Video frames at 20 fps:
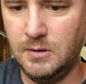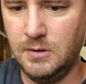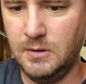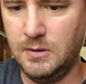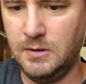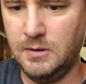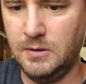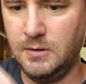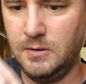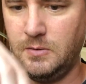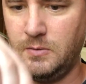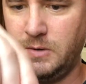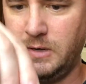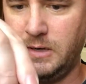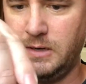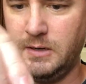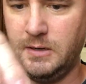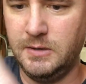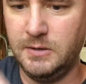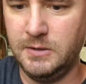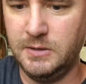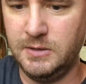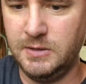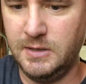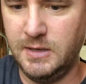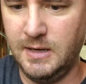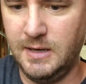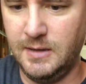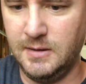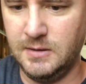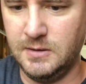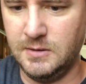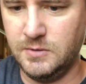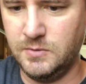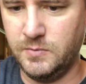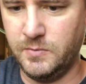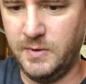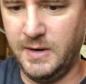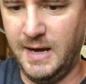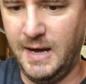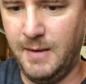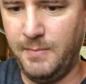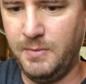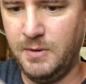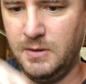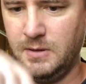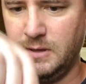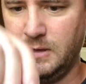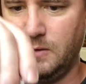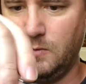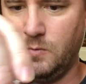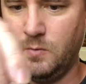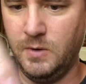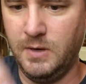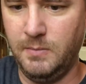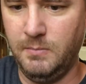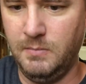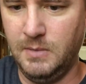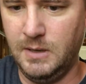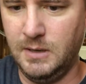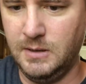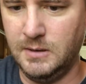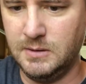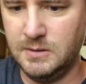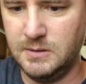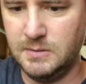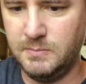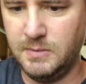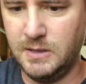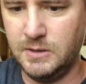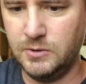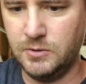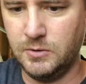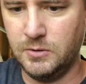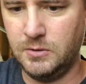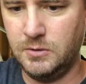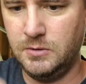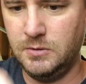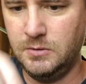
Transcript: I didn't quite understand this wrap, like what made it special.